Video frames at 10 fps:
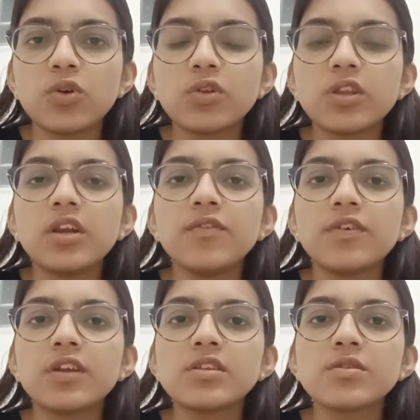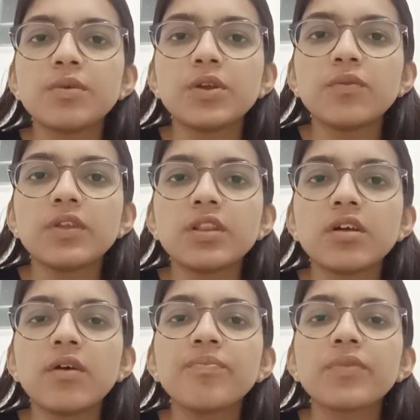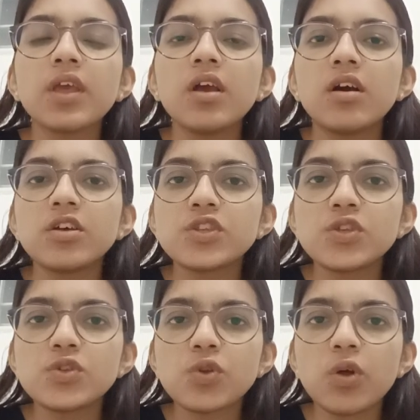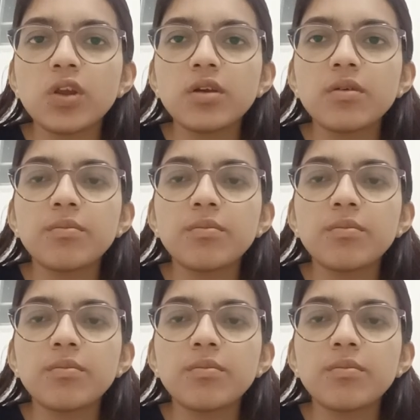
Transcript: the difference between the systolic